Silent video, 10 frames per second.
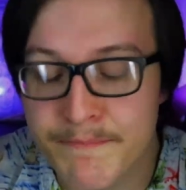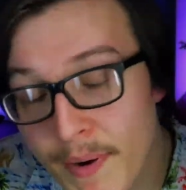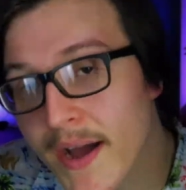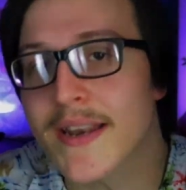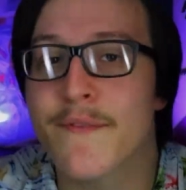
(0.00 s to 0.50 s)

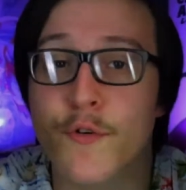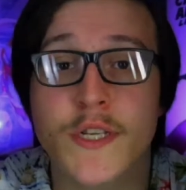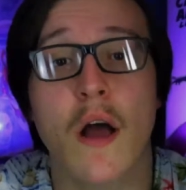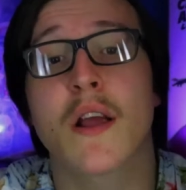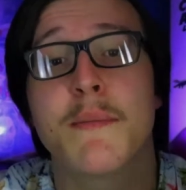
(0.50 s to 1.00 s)
But if we're
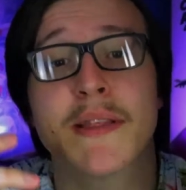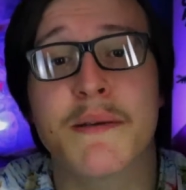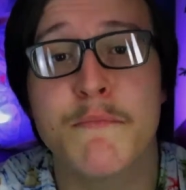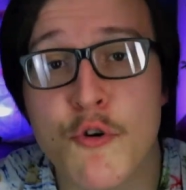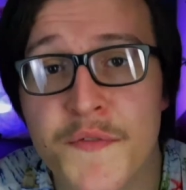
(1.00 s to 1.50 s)
talking about
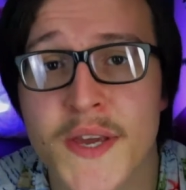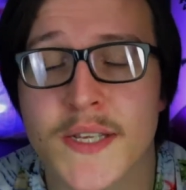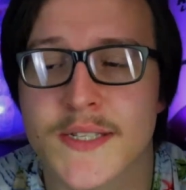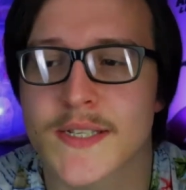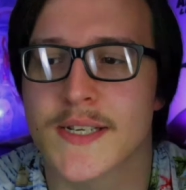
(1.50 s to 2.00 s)
the
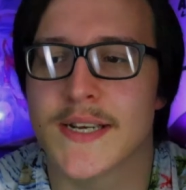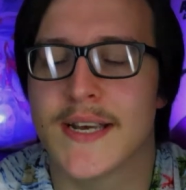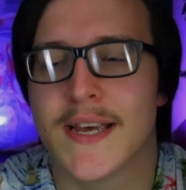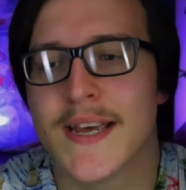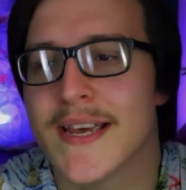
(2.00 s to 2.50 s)
movies,
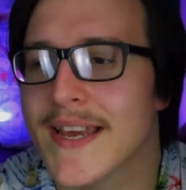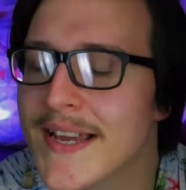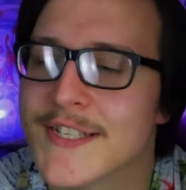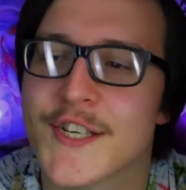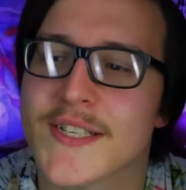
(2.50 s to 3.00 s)

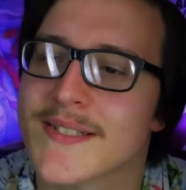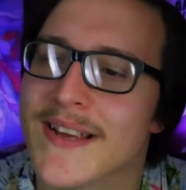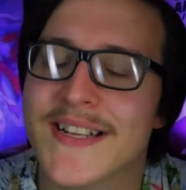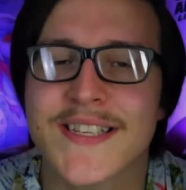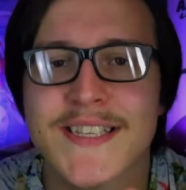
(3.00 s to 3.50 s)

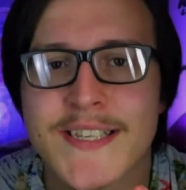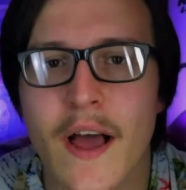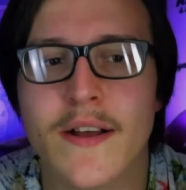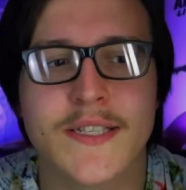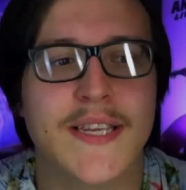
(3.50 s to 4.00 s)
it
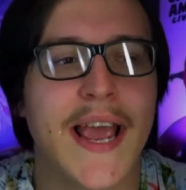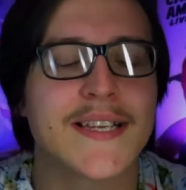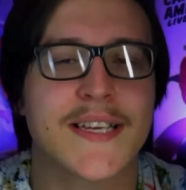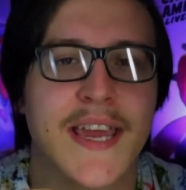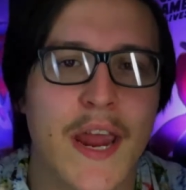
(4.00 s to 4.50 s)
sucks
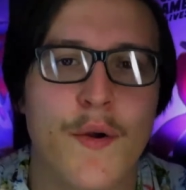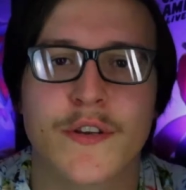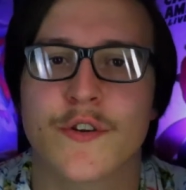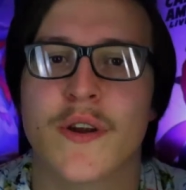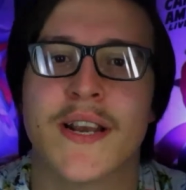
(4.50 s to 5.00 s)
as a
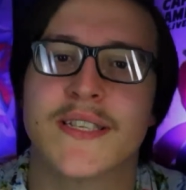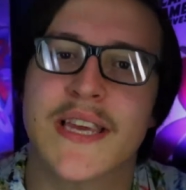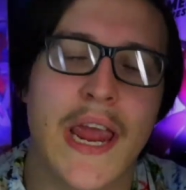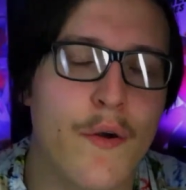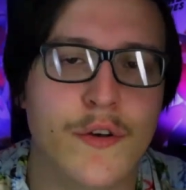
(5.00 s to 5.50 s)
character in his
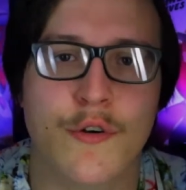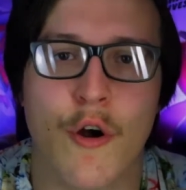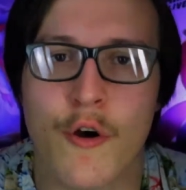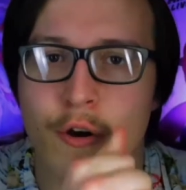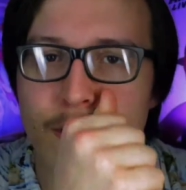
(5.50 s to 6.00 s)
character
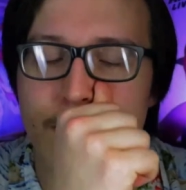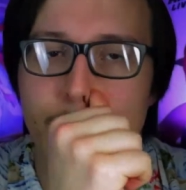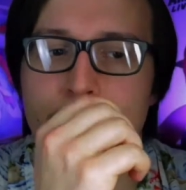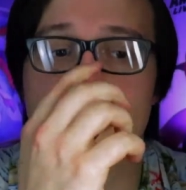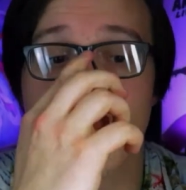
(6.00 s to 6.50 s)
arc
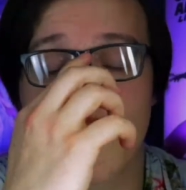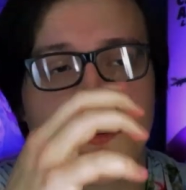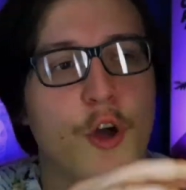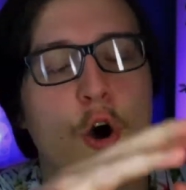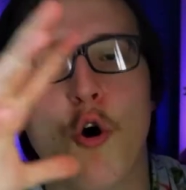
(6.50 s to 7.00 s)

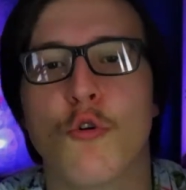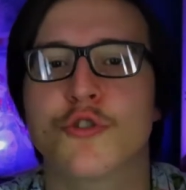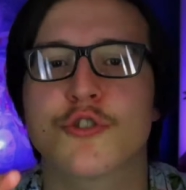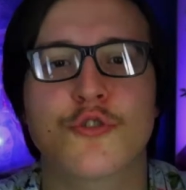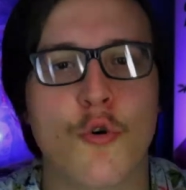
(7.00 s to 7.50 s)
for the whole
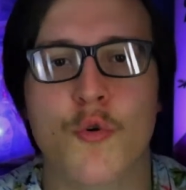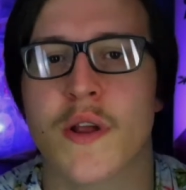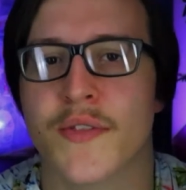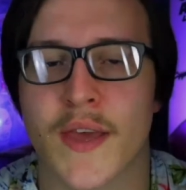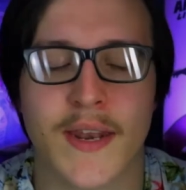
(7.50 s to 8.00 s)

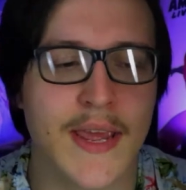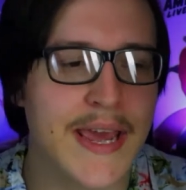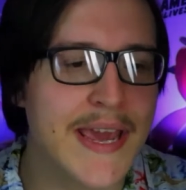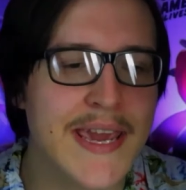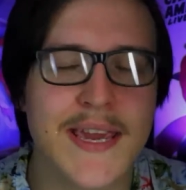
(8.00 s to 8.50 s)
story that
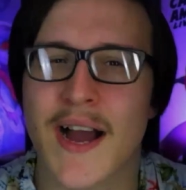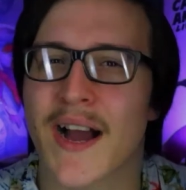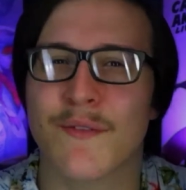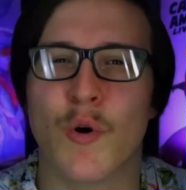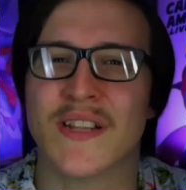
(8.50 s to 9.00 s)
he
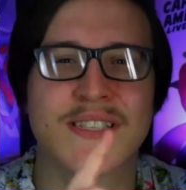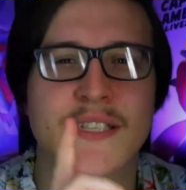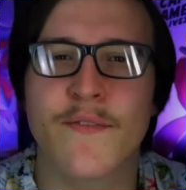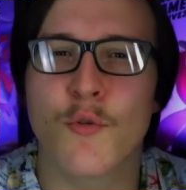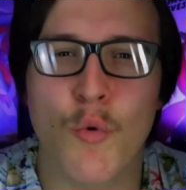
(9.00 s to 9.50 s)
got,
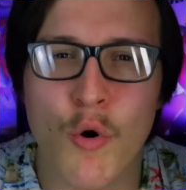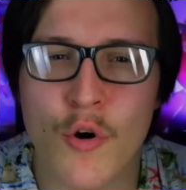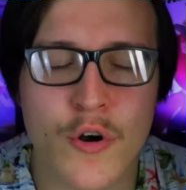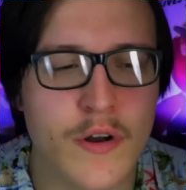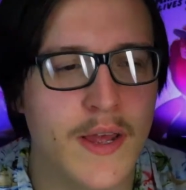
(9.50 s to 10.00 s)
Civil
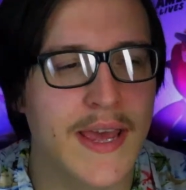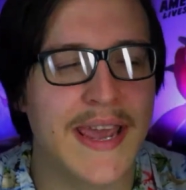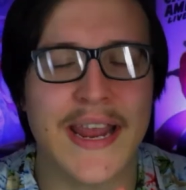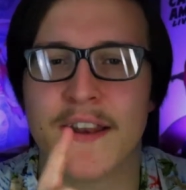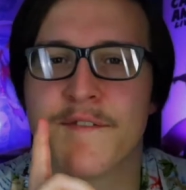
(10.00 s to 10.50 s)
War,
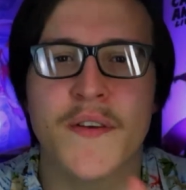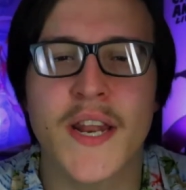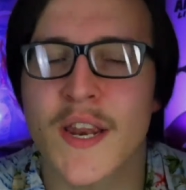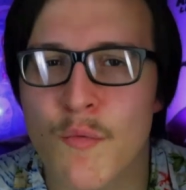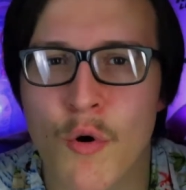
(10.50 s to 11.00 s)

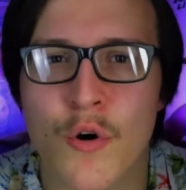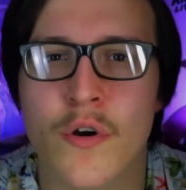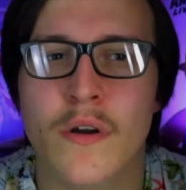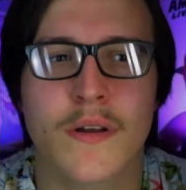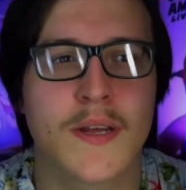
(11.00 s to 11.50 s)
Infinity
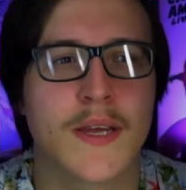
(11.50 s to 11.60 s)
War,